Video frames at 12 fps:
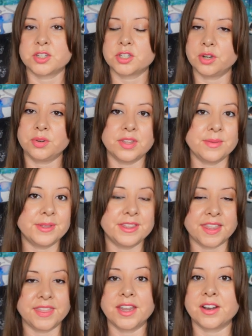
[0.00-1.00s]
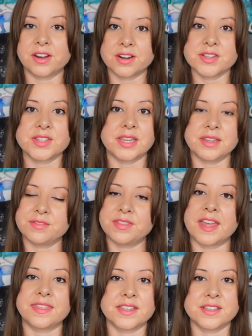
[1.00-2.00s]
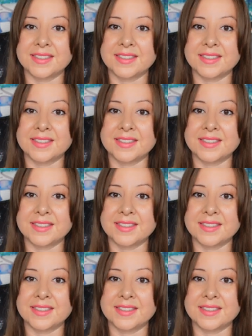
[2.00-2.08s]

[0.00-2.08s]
show them that they are safe, that